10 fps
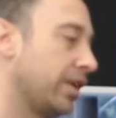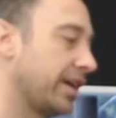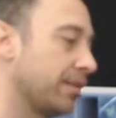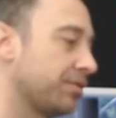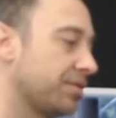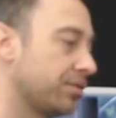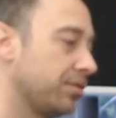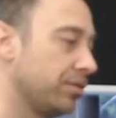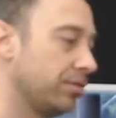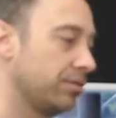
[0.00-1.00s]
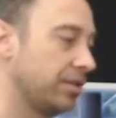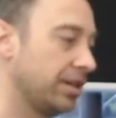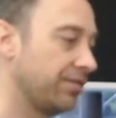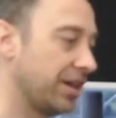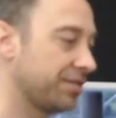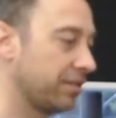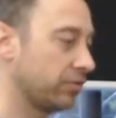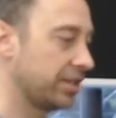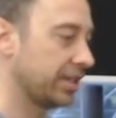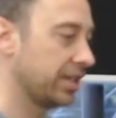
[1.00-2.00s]
when it comes to the advanced
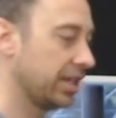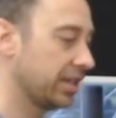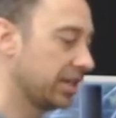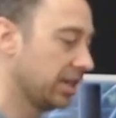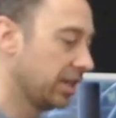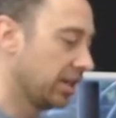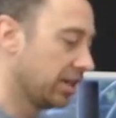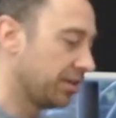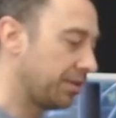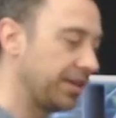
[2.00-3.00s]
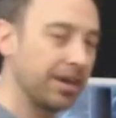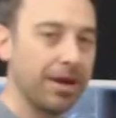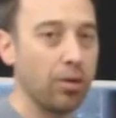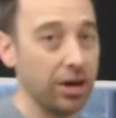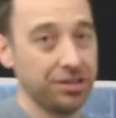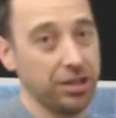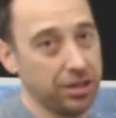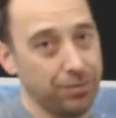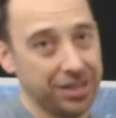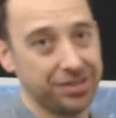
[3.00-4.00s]
level technique, think about ways you
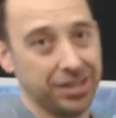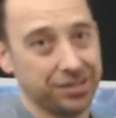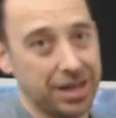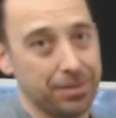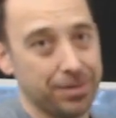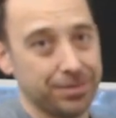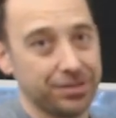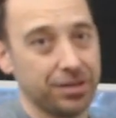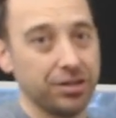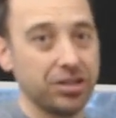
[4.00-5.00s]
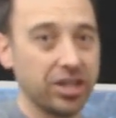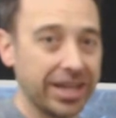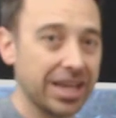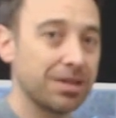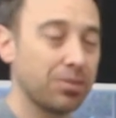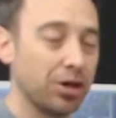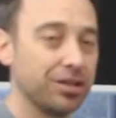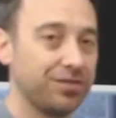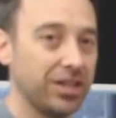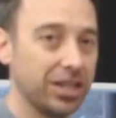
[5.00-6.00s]
can mix things up. So check out the
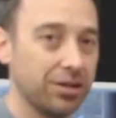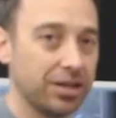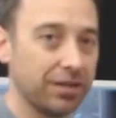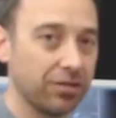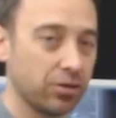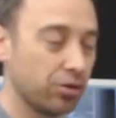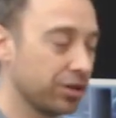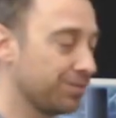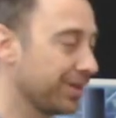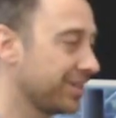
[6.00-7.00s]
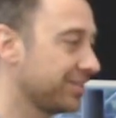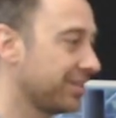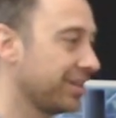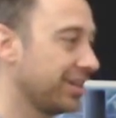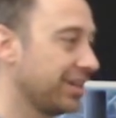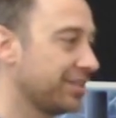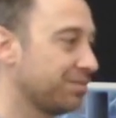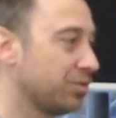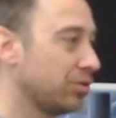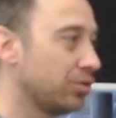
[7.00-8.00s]
bonus video that I've recorded because I
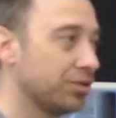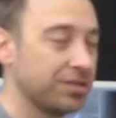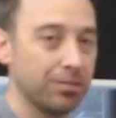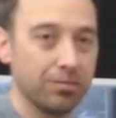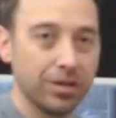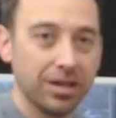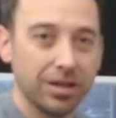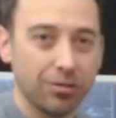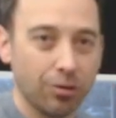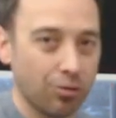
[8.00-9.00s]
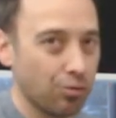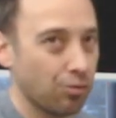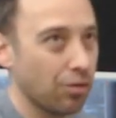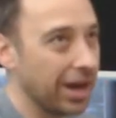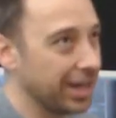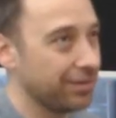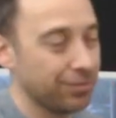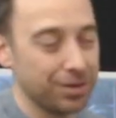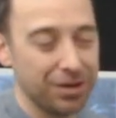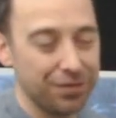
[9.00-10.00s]
explore some great,
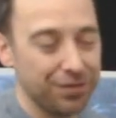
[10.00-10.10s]
one of my